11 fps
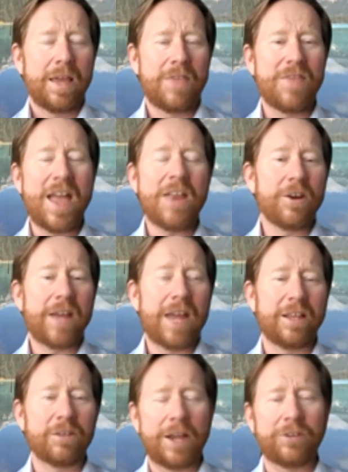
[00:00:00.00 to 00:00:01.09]
and then you're getting
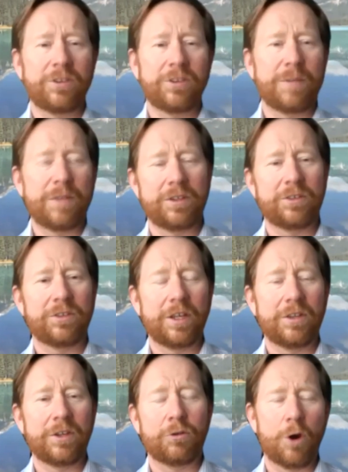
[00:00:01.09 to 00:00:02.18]
the rest of the business,
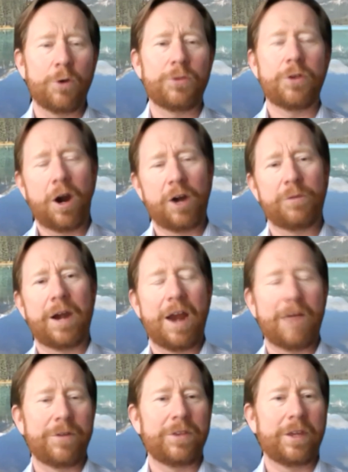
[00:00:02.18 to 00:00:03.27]
the growth, the hardware,
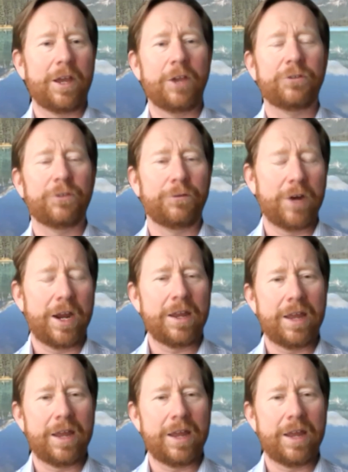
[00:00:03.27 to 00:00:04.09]
everything else for free.